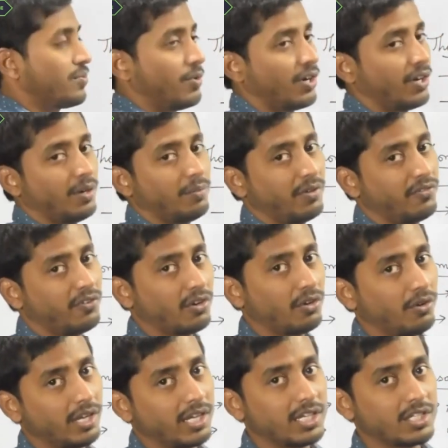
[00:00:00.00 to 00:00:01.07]
model. Before
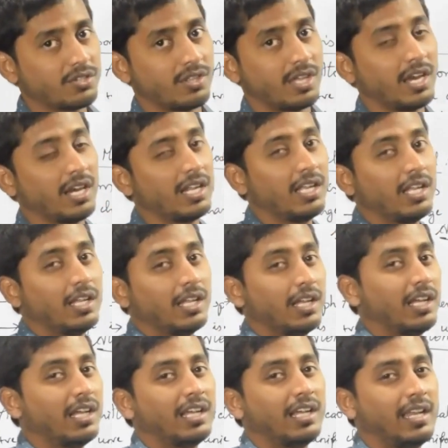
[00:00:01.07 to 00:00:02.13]
going into that,
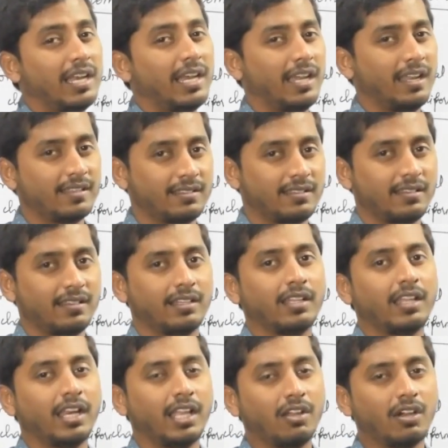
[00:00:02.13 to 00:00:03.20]
let us
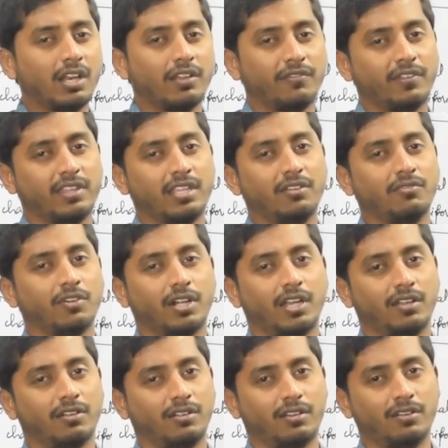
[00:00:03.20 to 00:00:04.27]
recall everything
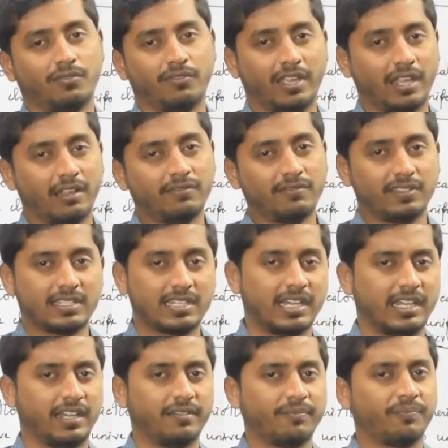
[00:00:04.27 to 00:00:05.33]
whatever we have
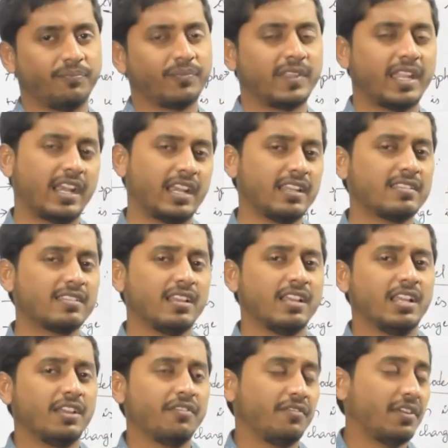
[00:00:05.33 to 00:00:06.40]
studied. That is,
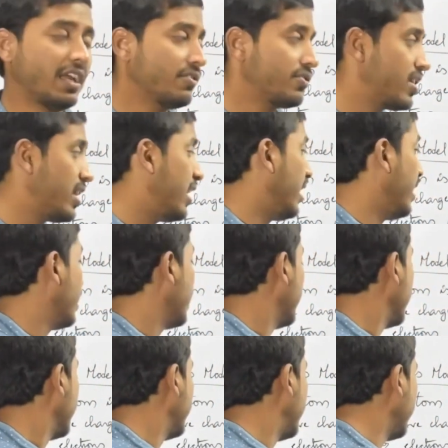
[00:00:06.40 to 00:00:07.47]
we have studied
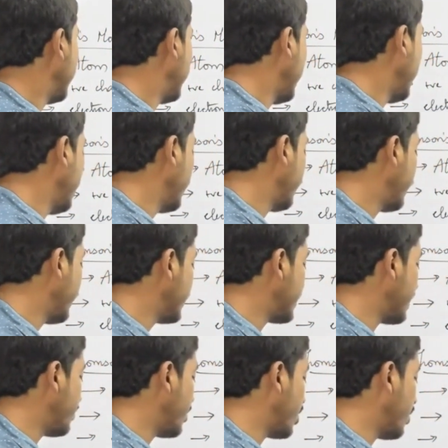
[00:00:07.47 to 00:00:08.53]
the three different
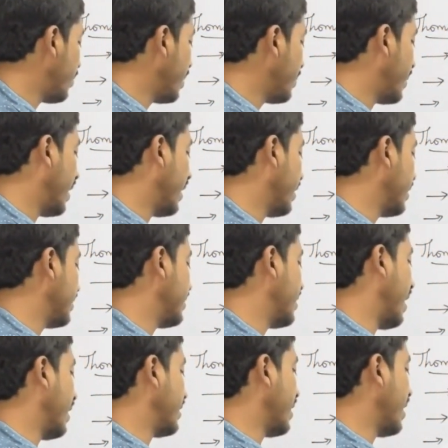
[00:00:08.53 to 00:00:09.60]
subatomic particles,
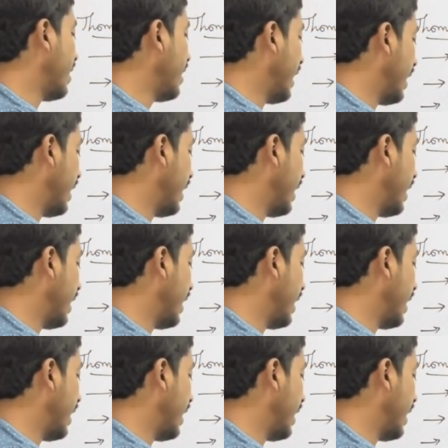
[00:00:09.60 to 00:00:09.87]
that are